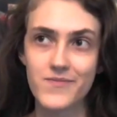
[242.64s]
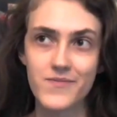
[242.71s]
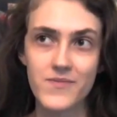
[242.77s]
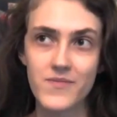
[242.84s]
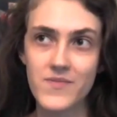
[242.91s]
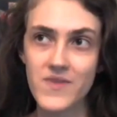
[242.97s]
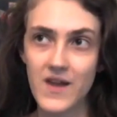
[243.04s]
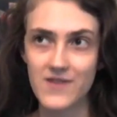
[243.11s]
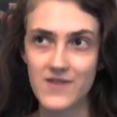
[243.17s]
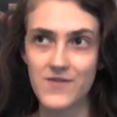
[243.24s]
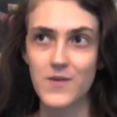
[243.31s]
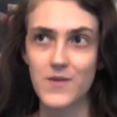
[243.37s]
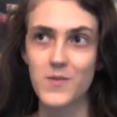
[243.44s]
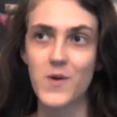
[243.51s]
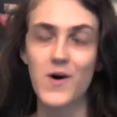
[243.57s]
none of
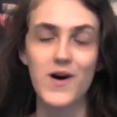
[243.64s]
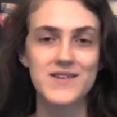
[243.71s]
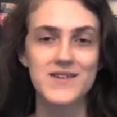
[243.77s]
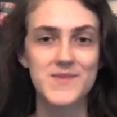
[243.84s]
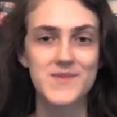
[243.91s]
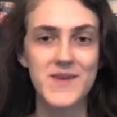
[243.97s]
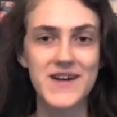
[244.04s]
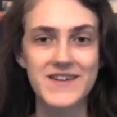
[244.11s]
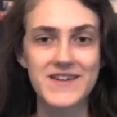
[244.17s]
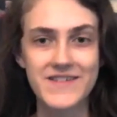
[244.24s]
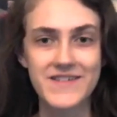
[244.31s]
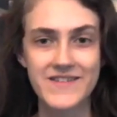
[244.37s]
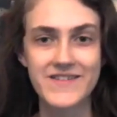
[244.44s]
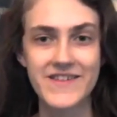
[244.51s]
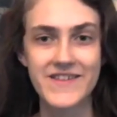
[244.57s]
them caused by
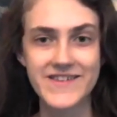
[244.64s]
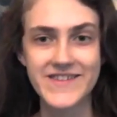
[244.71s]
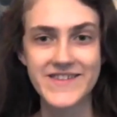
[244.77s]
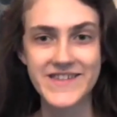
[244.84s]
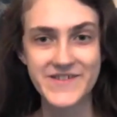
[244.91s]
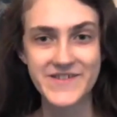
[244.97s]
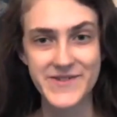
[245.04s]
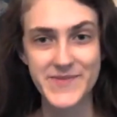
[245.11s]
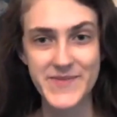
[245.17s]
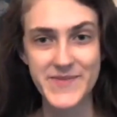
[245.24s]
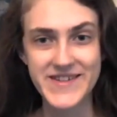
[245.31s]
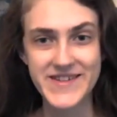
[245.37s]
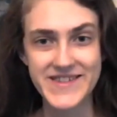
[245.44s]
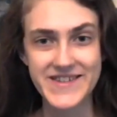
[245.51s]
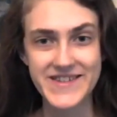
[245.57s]
a single
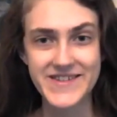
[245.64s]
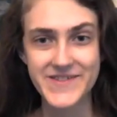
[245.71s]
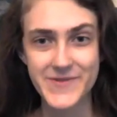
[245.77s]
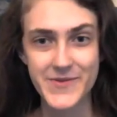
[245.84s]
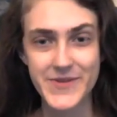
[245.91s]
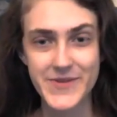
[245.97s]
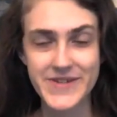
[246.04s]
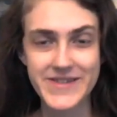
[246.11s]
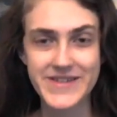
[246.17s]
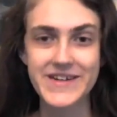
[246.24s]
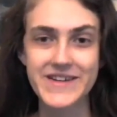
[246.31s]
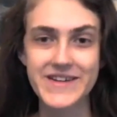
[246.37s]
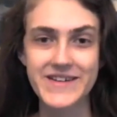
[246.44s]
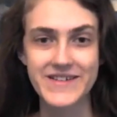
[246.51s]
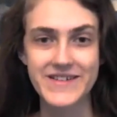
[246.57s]
species or really
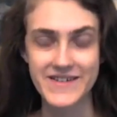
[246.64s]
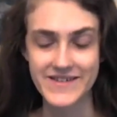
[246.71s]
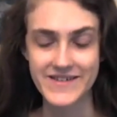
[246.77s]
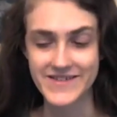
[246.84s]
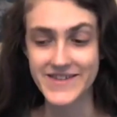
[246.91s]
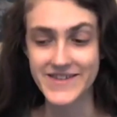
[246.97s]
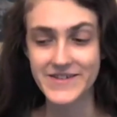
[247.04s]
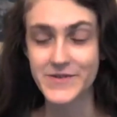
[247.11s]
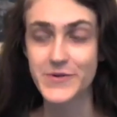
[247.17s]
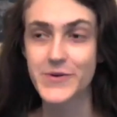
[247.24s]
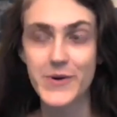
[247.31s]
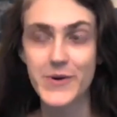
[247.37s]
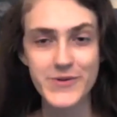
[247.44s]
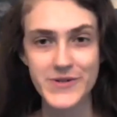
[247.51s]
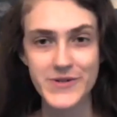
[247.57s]
a single
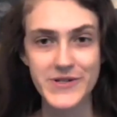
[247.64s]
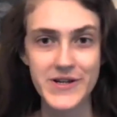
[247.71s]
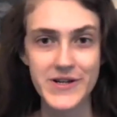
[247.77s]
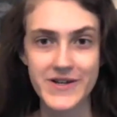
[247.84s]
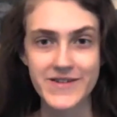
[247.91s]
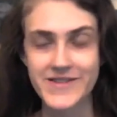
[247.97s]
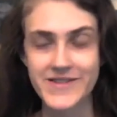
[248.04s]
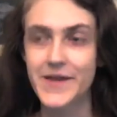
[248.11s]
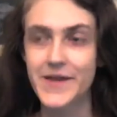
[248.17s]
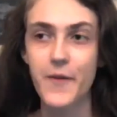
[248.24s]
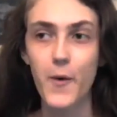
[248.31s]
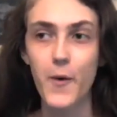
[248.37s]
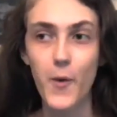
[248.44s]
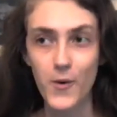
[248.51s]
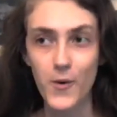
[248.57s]
culture. It's not
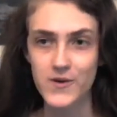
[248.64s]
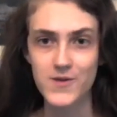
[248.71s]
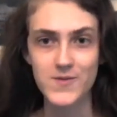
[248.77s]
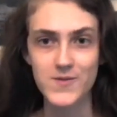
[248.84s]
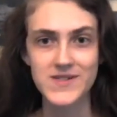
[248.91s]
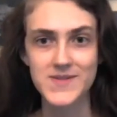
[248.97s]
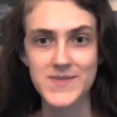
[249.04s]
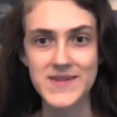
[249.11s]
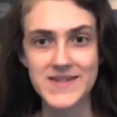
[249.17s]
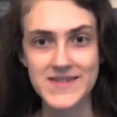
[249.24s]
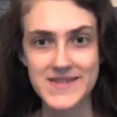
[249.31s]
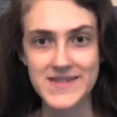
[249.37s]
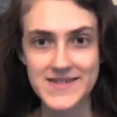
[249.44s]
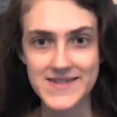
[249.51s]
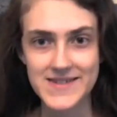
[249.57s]
the whole human
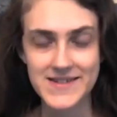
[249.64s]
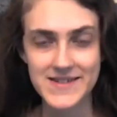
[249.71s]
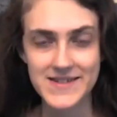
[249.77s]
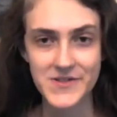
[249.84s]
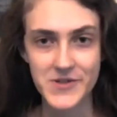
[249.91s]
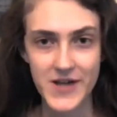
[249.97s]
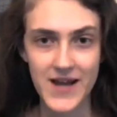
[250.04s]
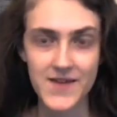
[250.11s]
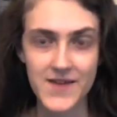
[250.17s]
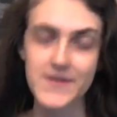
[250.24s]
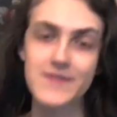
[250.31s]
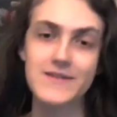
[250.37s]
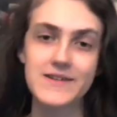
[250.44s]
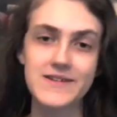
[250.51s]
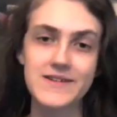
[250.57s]
species that is
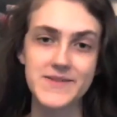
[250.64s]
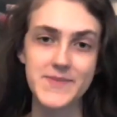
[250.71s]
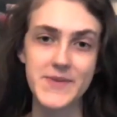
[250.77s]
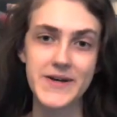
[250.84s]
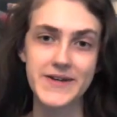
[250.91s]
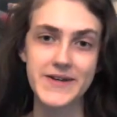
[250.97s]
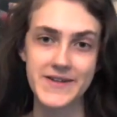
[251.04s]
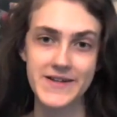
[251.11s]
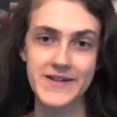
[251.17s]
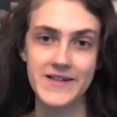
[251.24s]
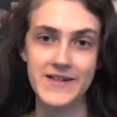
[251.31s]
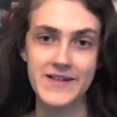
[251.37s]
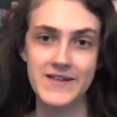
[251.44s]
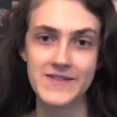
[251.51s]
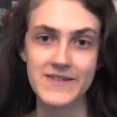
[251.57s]
driving this, but
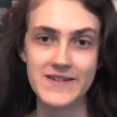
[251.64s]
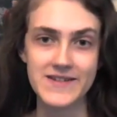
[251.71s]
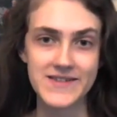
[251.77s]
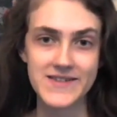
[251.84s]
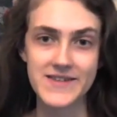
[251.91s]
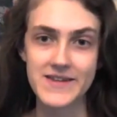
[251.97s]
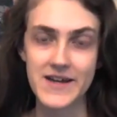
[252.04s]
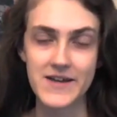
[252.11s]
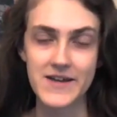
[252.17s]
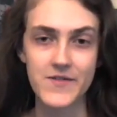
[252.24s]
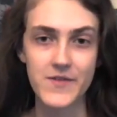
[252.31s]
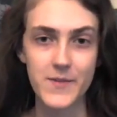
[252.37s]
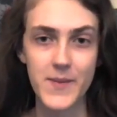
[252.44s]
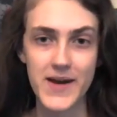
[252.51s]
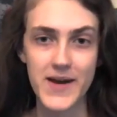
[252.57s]
this kind
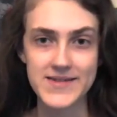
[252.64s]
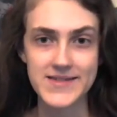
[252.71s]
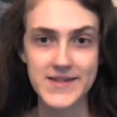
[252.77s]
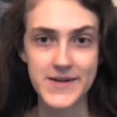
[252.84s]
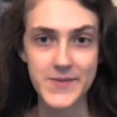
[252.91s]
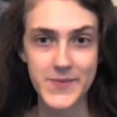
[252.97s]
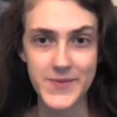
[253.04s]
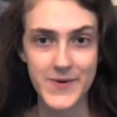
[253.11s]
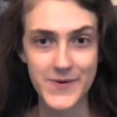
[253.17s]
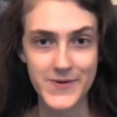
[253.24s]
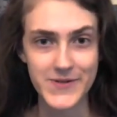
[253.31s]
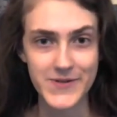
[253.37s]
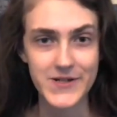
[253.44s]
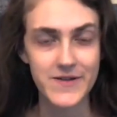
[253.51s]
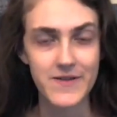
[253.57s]
of messed up
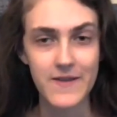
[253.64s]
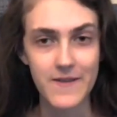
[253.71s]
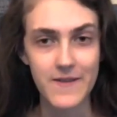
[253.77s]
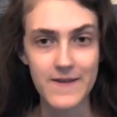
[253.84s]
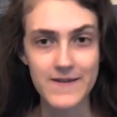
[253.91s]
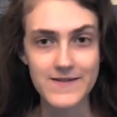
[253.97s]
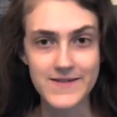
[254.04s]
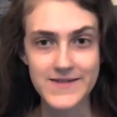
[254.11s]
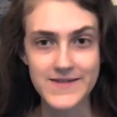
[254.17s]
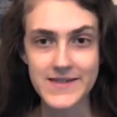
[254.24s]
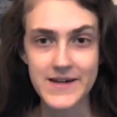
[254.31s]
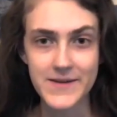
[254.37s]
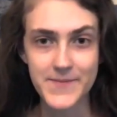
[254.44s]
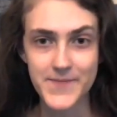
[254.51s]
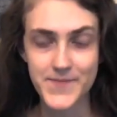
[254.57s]
culture that thinks
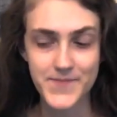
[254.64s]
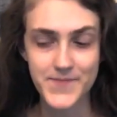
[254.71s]
that